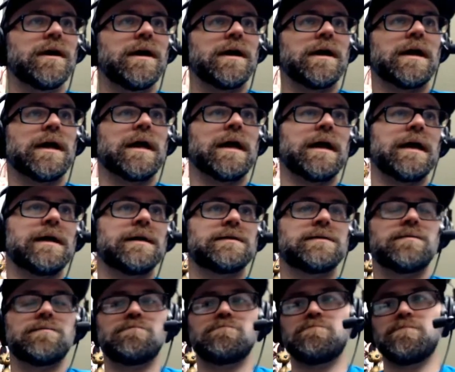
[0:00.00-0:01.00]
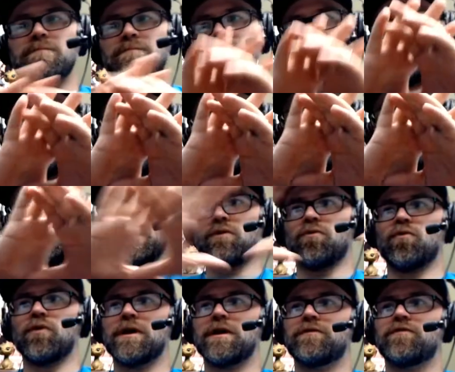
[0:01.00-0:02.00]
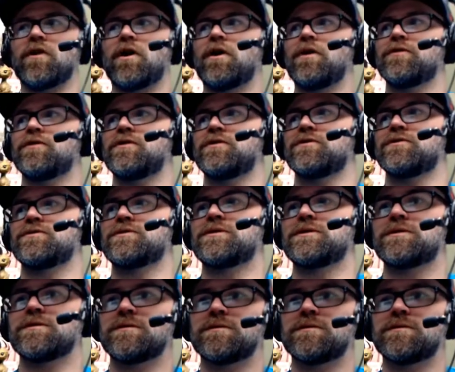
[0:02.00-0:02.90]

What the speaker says: and get rid of all those